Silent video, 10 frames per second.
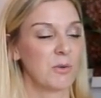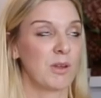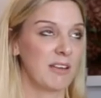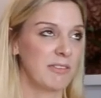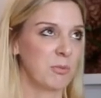
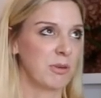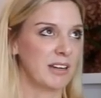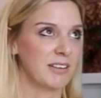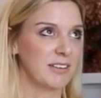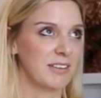well, I fell
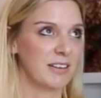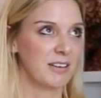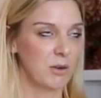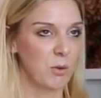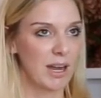pregnant
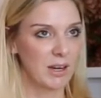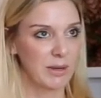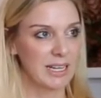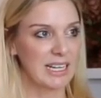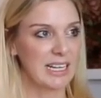quite
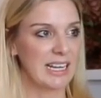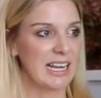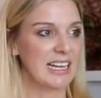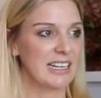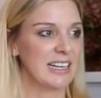quickly
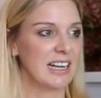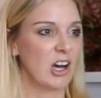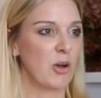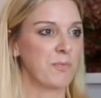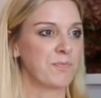again,
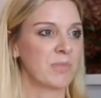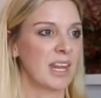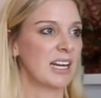um,